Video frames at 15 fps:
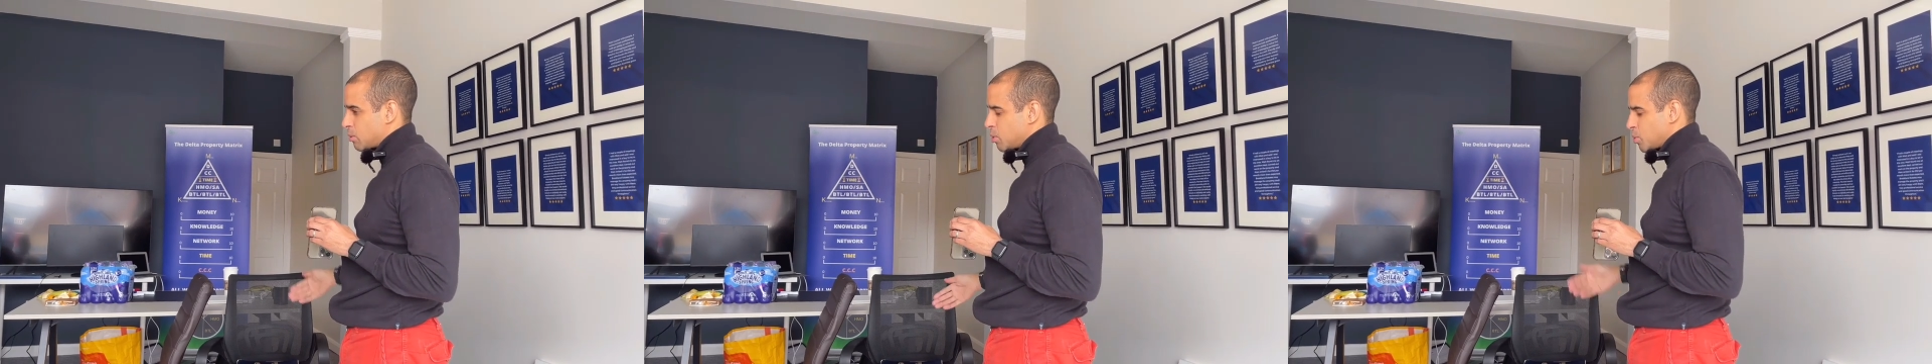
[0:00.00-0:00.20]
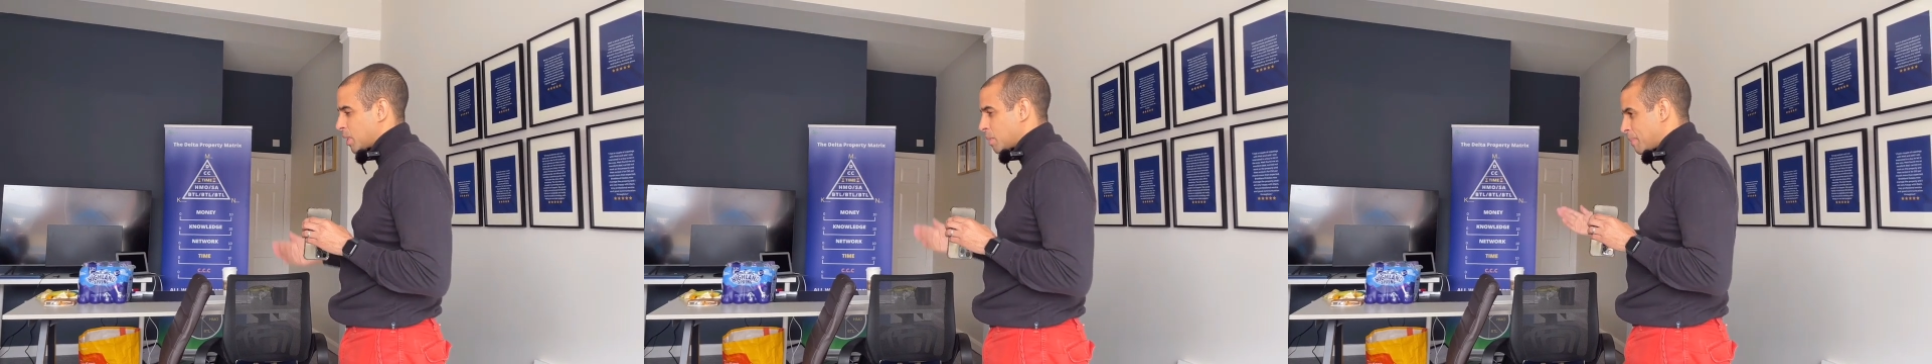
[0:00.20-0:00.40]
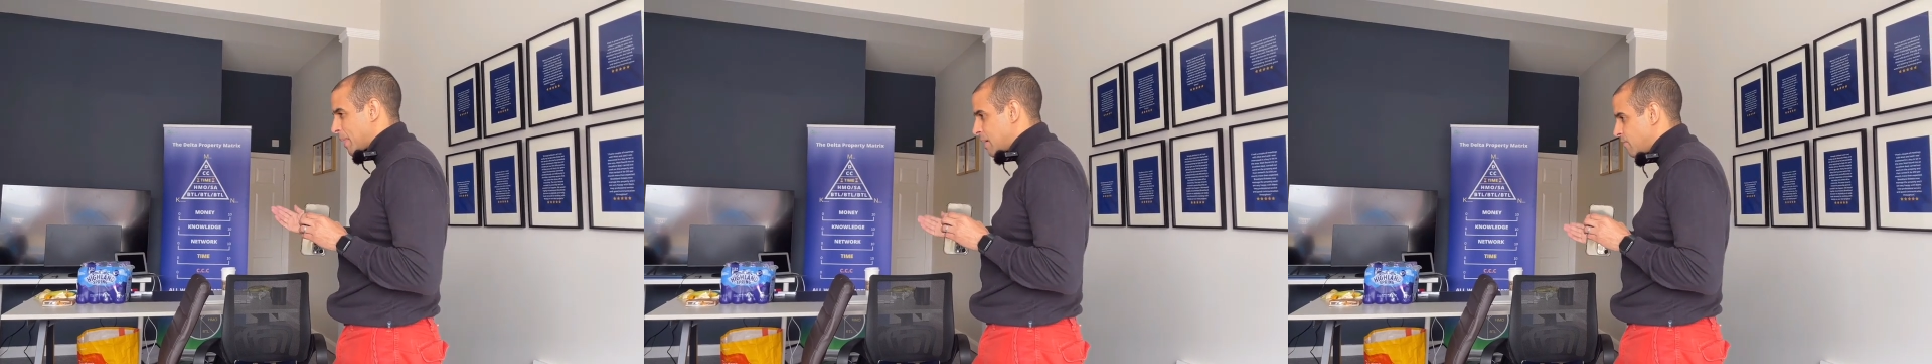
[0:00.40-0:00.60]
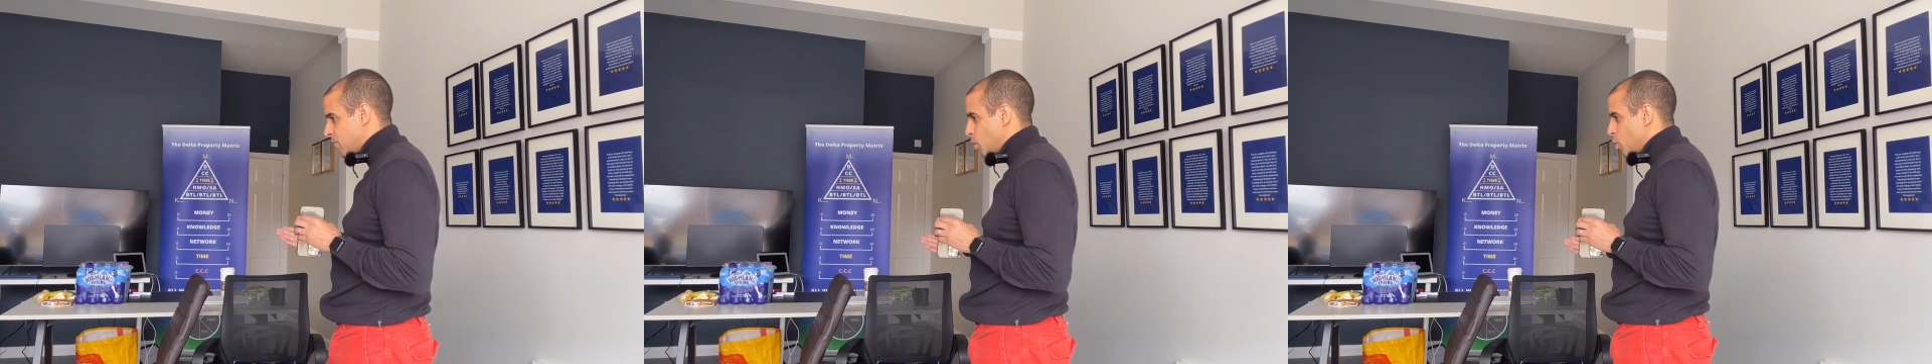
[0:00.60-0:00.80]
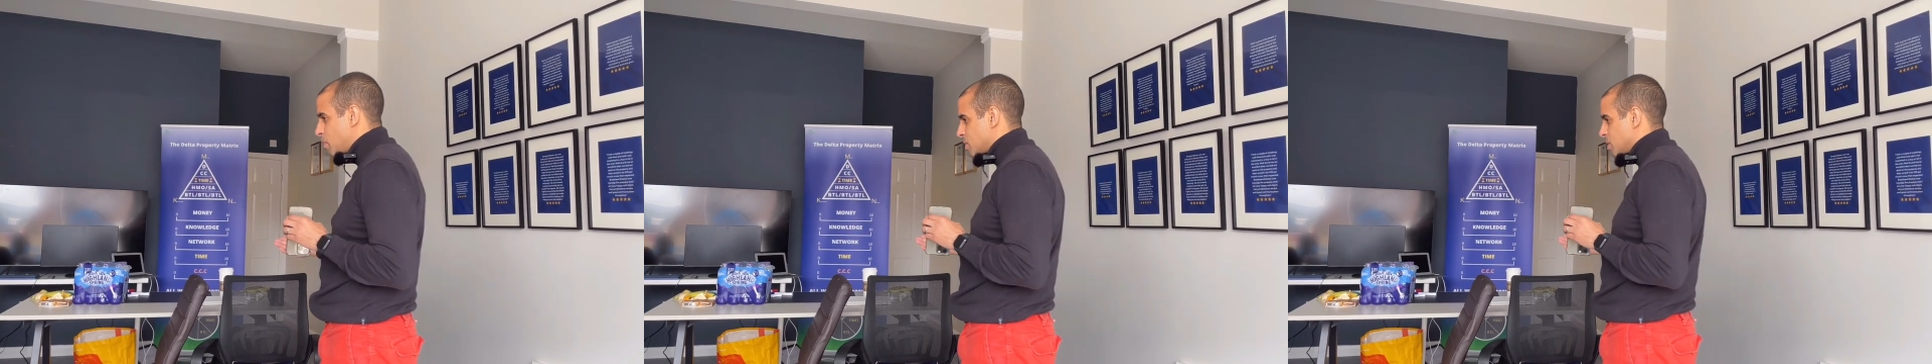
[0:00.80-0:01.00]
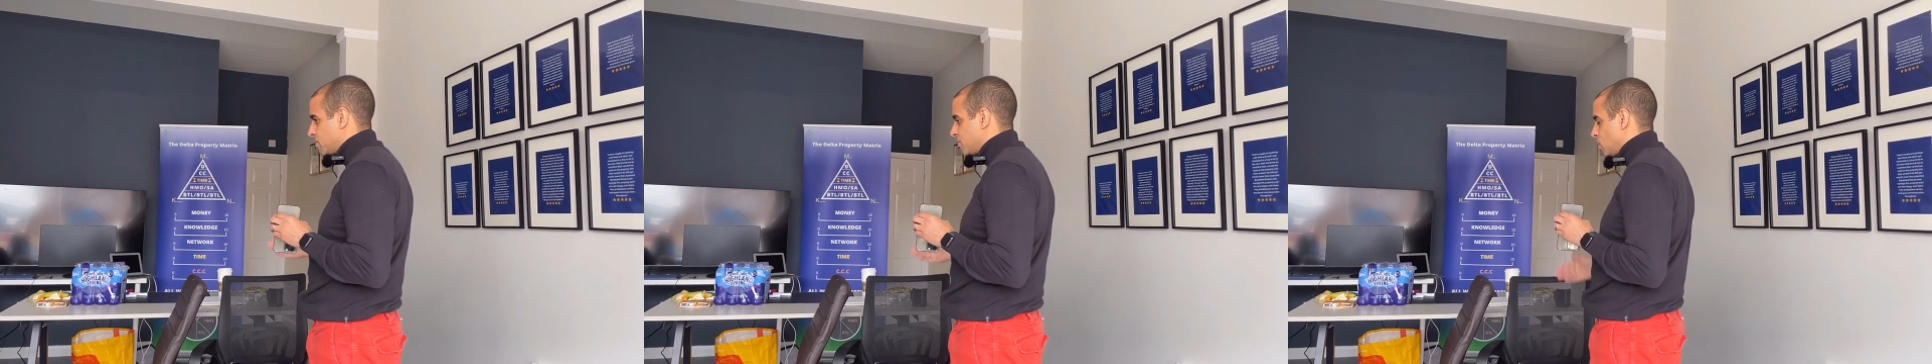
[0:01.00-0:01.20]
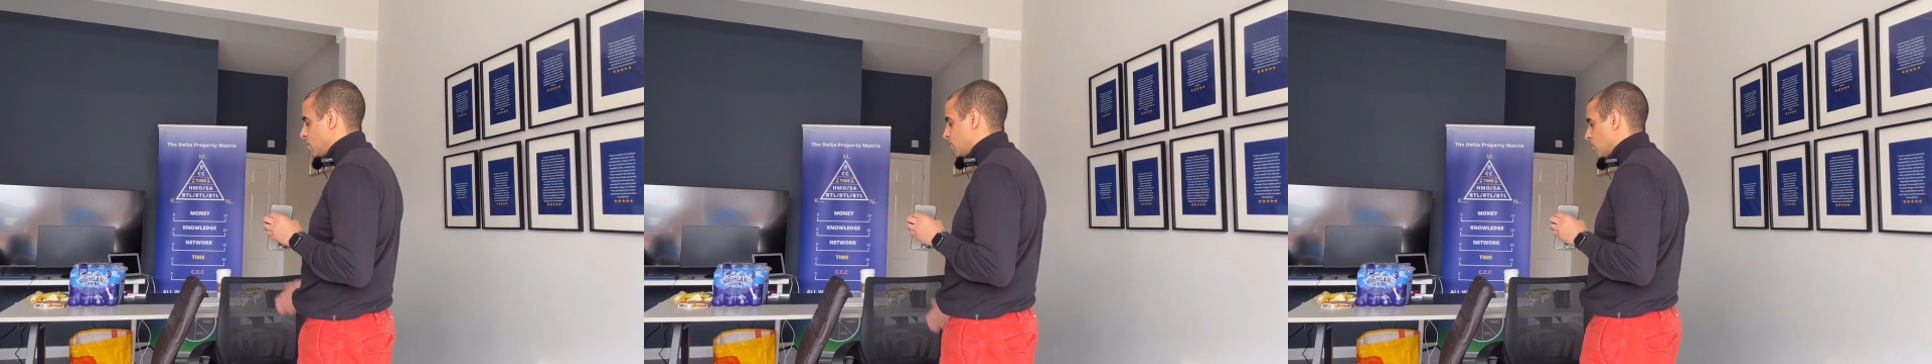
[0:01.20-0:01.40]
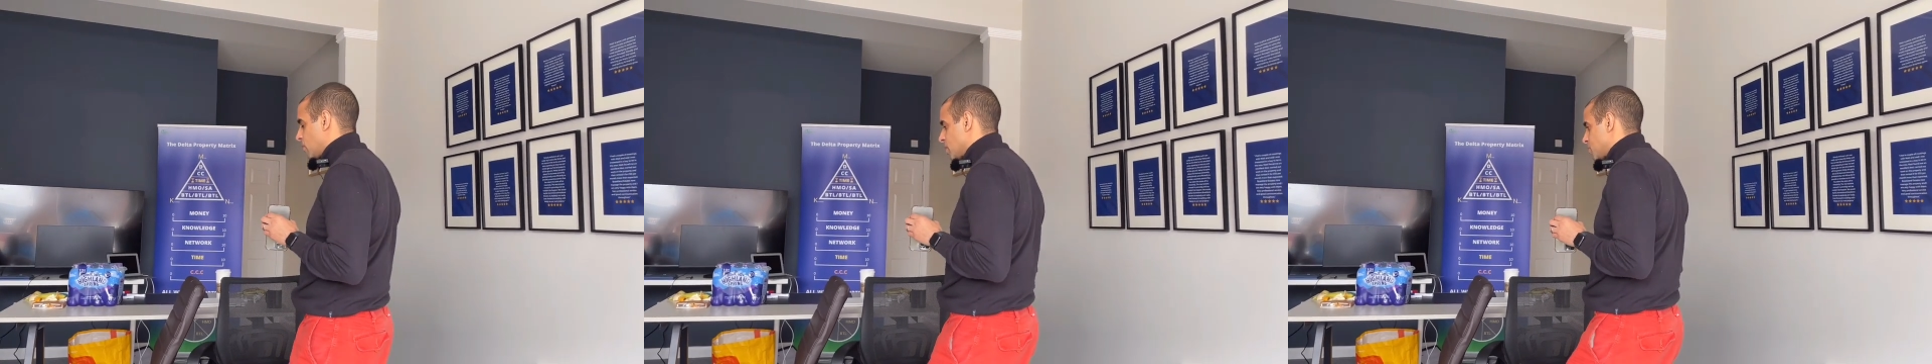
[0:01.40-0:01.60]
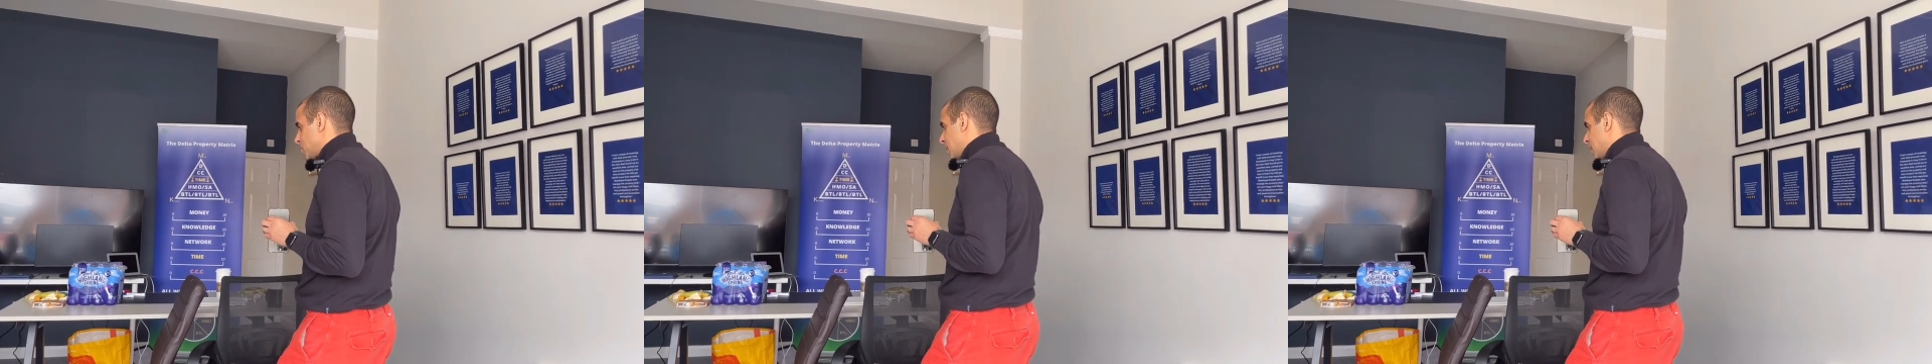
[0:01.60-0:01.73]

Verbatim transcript: Because we can pay Viewber to view it for us,